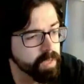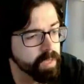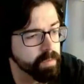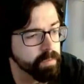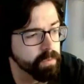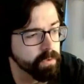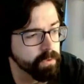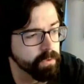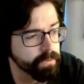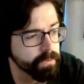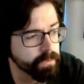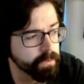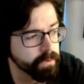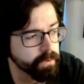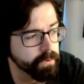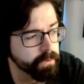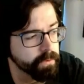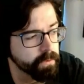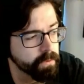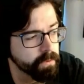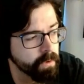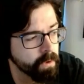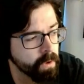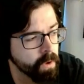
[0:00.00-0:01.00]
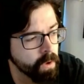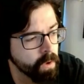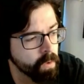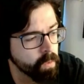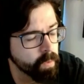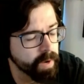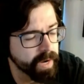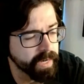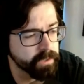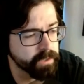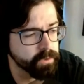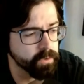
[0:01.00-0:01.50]
people through,
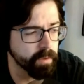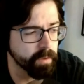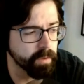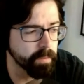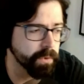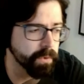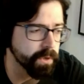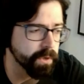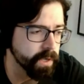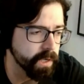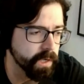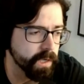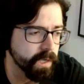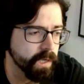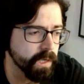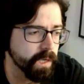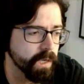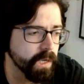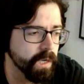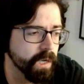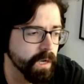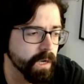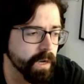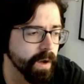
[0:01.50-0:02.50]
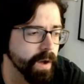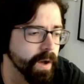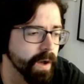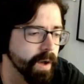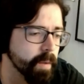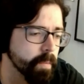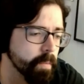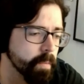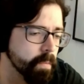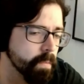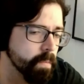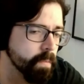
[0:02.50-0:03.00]
when I do a book,
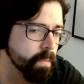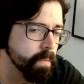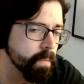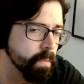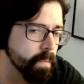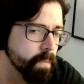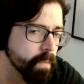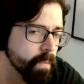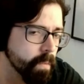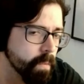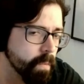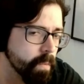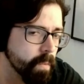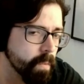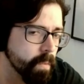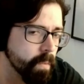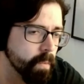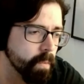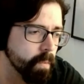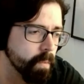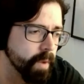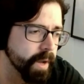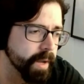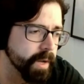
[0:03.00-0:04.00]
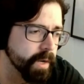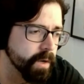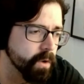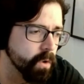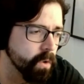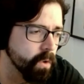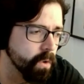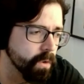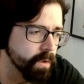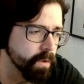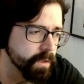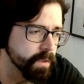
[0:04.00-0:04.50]
my
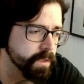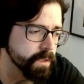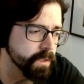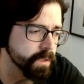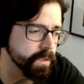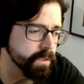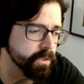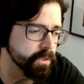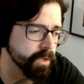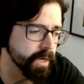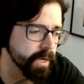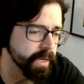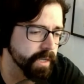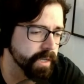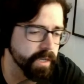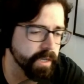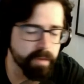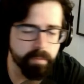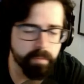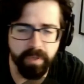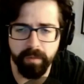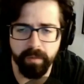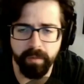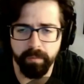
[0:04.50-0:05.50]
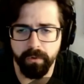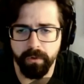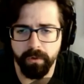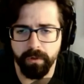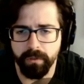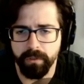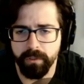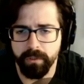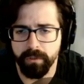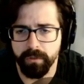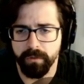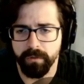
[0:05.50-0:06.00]
goal is to try to get
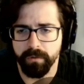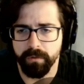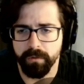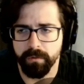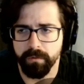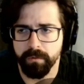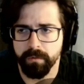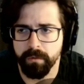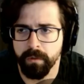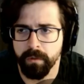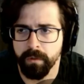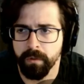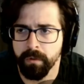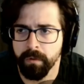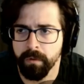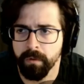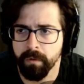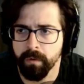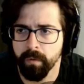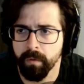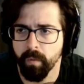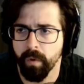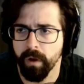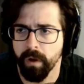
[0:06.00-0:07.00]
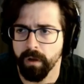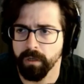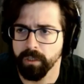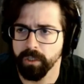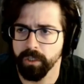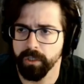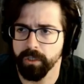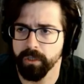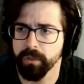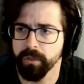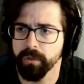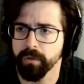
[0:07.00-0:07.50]
people to want
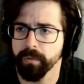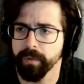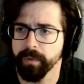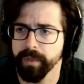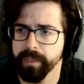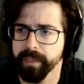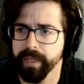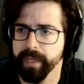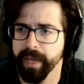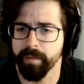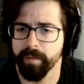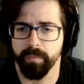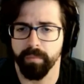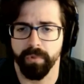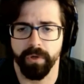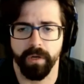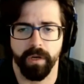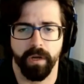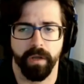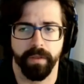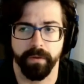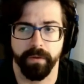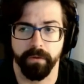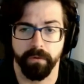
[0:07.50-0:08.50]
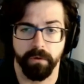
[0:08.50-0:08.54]
to go read that book on